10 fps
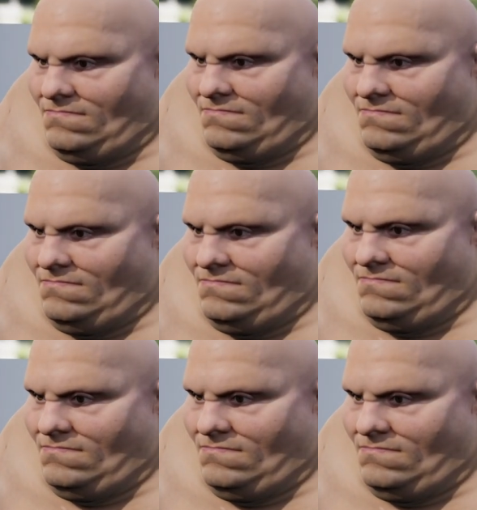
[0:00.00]

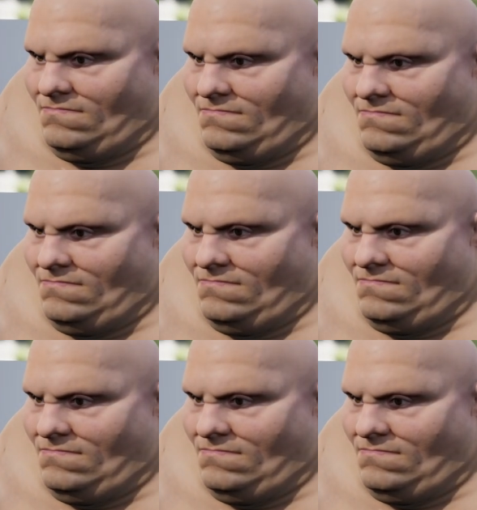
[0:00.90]

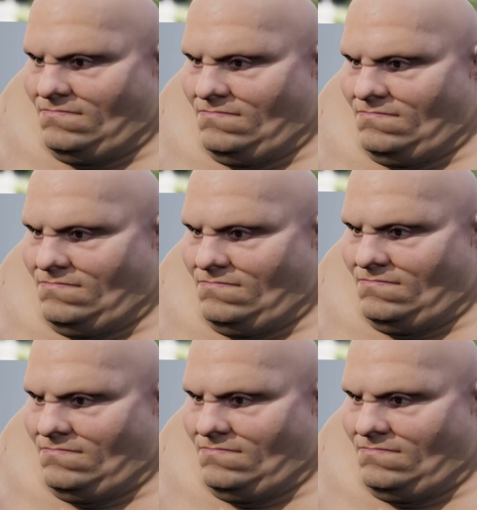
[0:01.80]

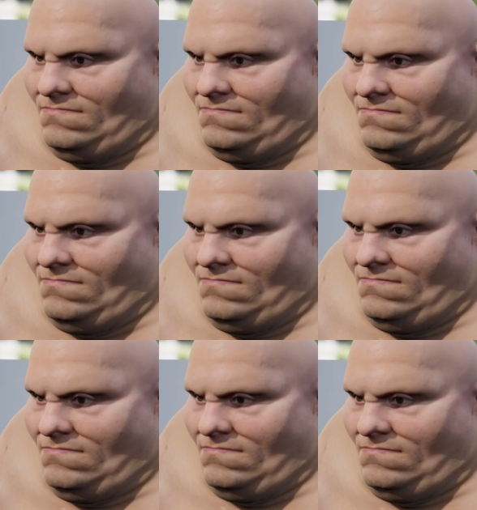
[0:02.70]

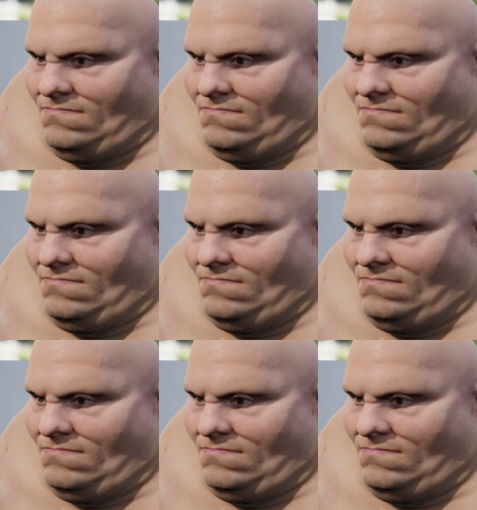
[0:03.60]
[no speech]